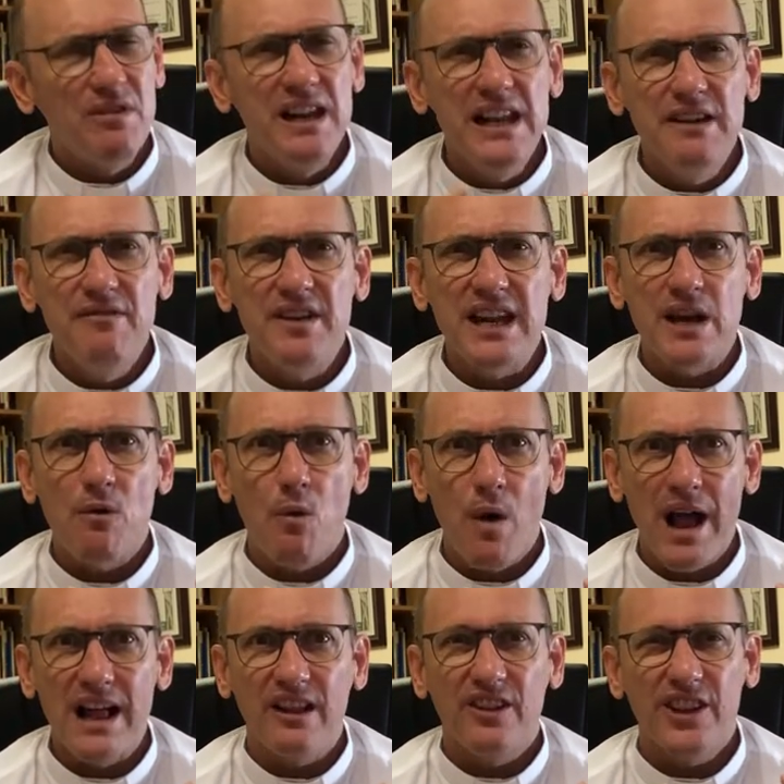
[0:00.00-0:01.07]
living
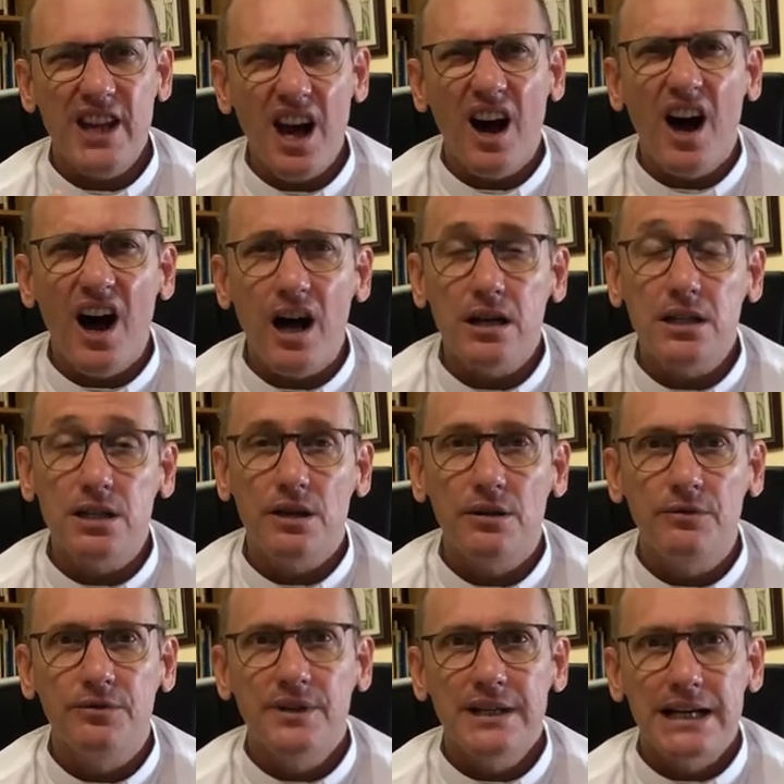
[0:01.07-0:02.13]
well, the art
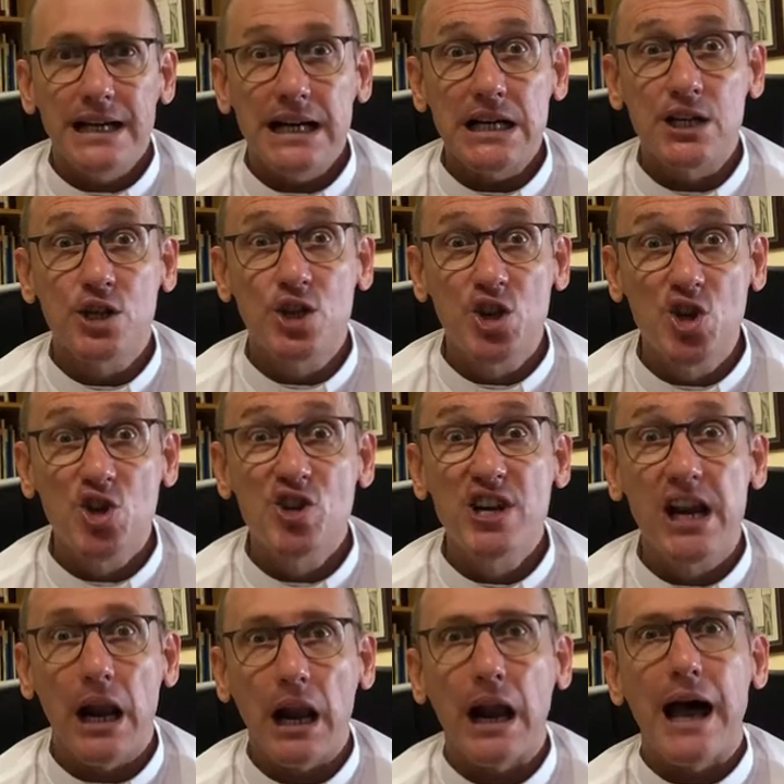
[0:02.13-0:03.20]
of a good
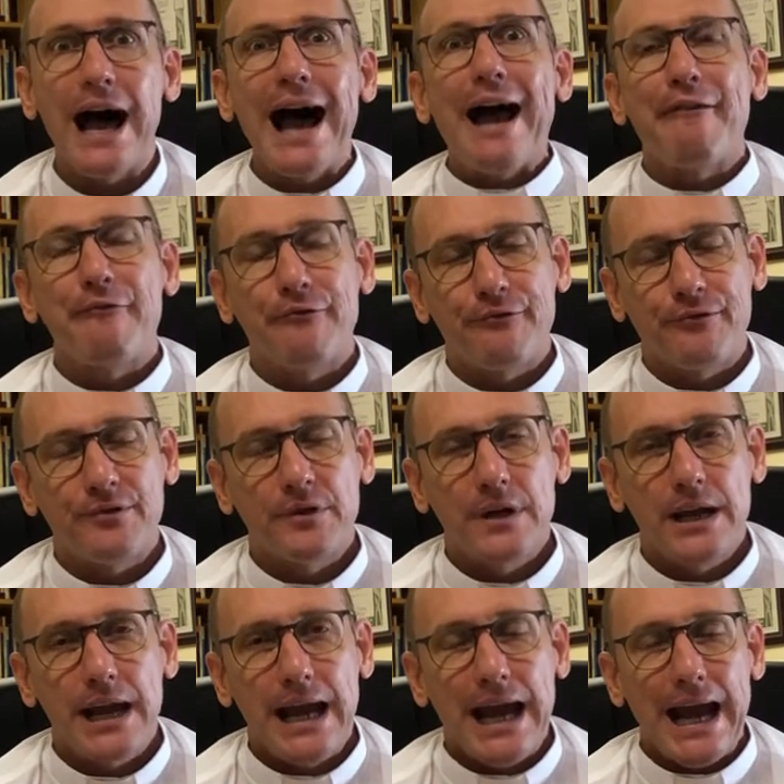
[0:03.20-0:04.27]
life.
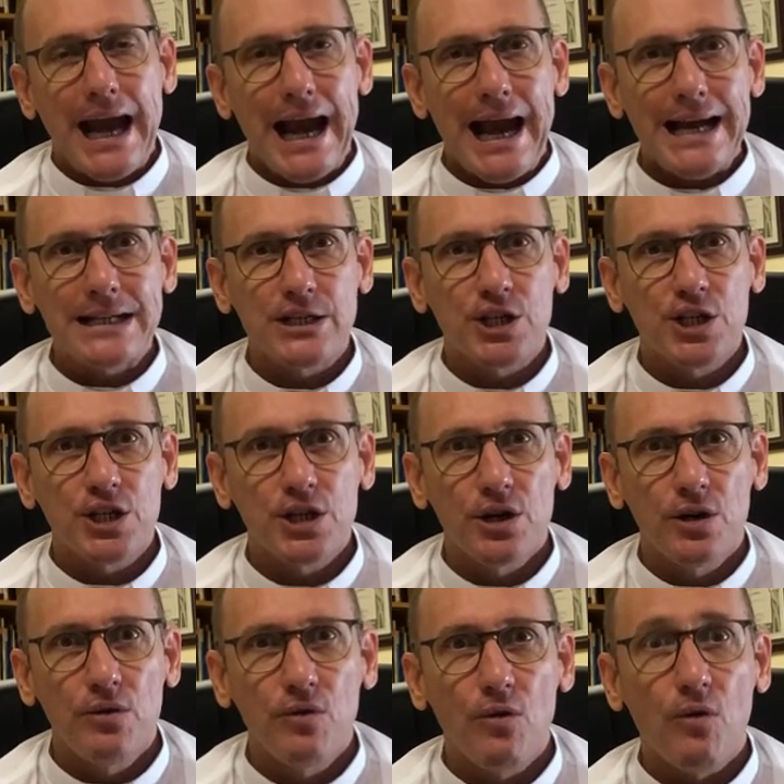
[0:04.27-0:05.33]
And
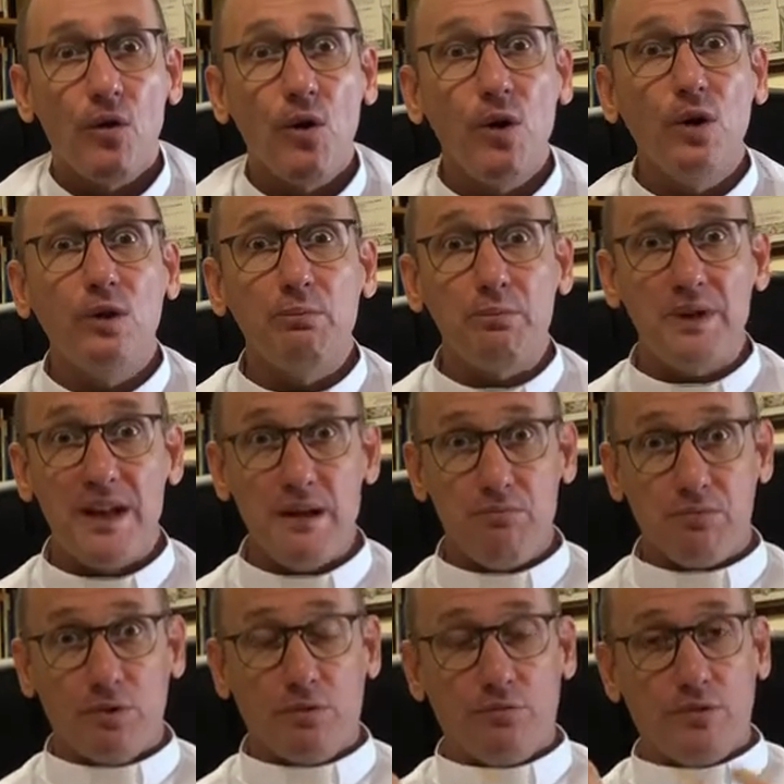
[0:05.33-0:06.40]
so all
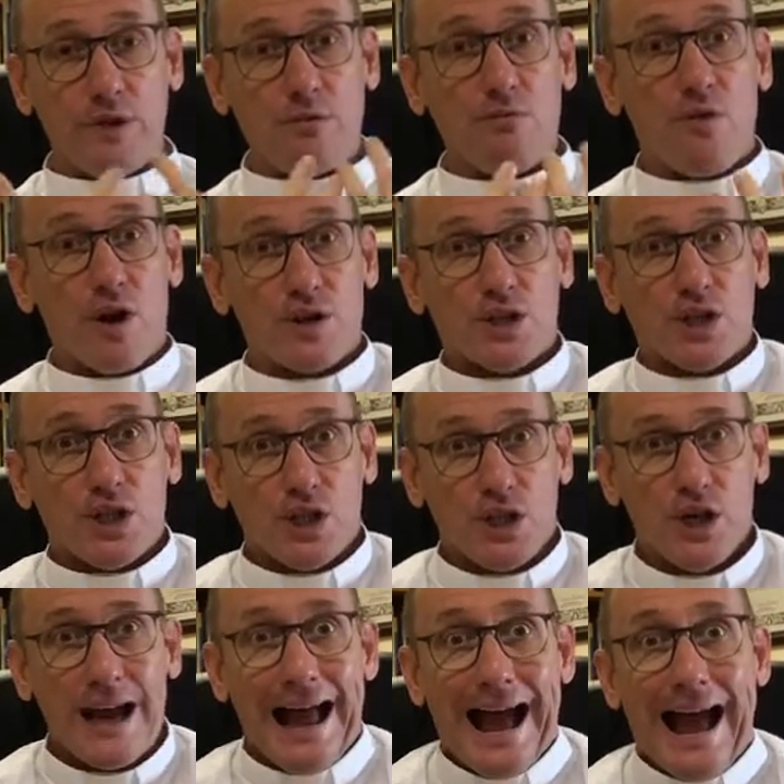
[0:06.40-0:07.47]
people would want
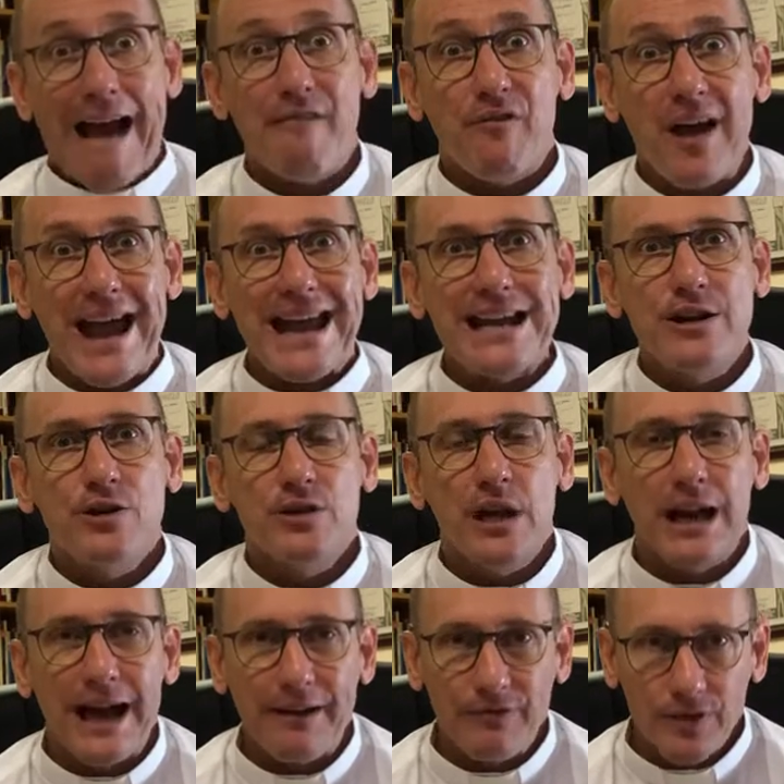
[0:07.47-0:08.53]
to have a good
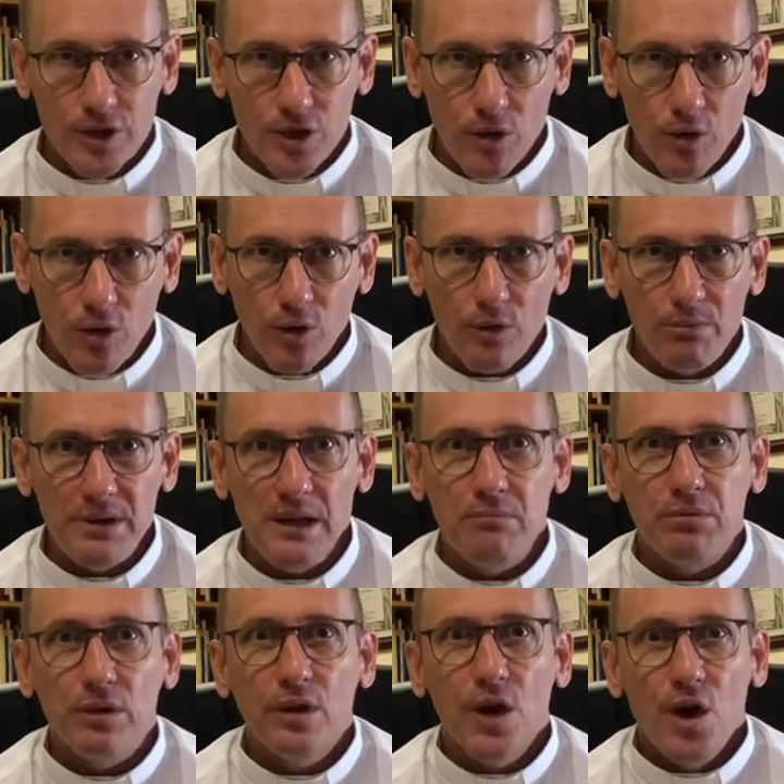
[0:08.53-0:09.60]
life, and so all
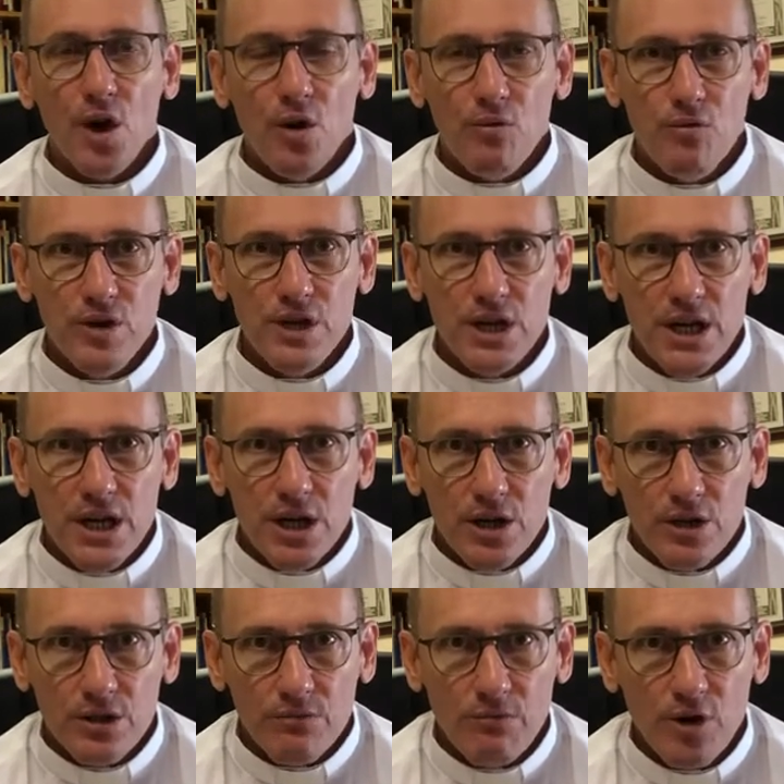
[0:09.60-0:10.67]
people would
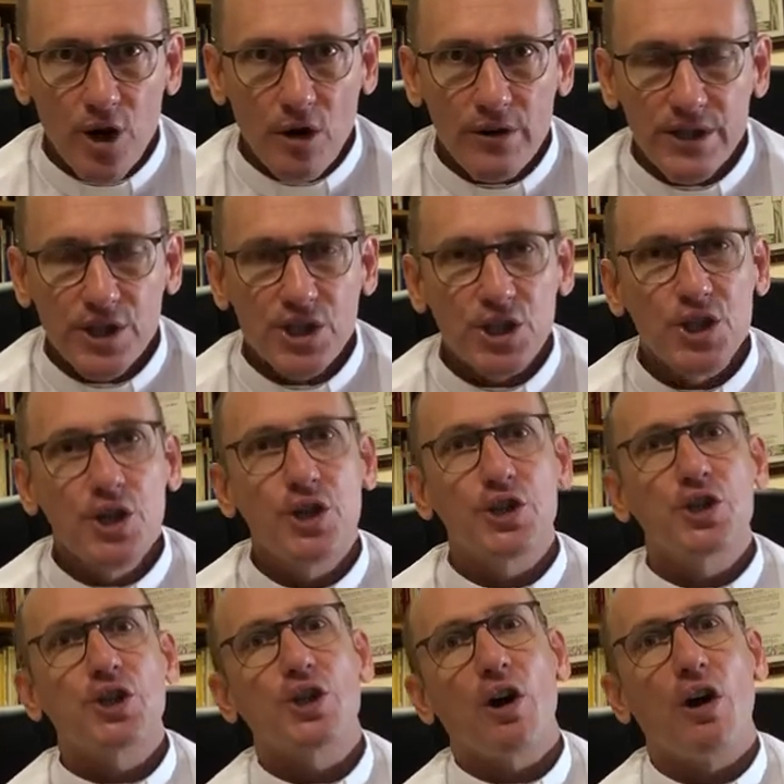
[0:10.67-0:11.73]
go in
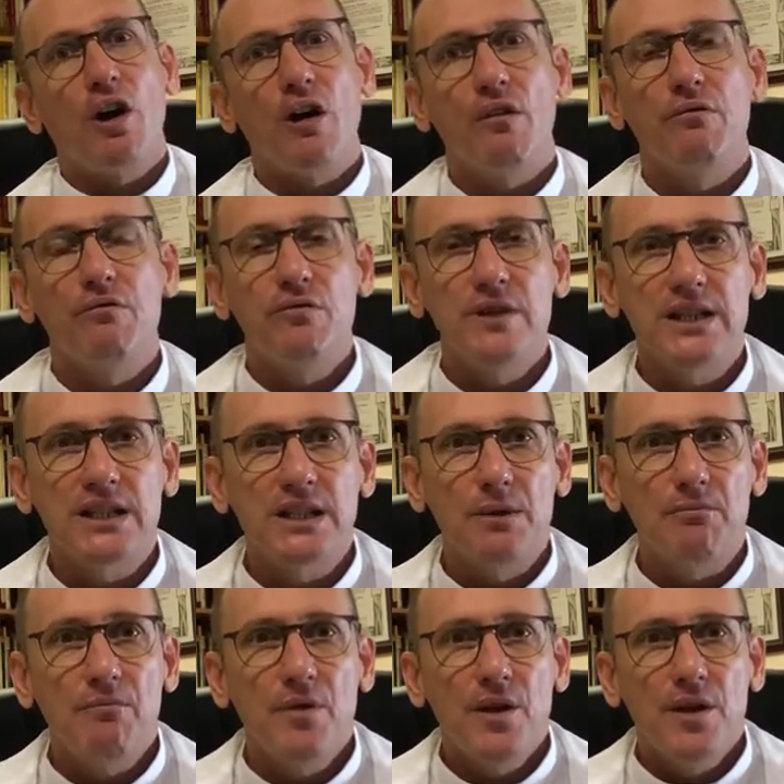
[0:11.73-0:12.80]
search of wisdom.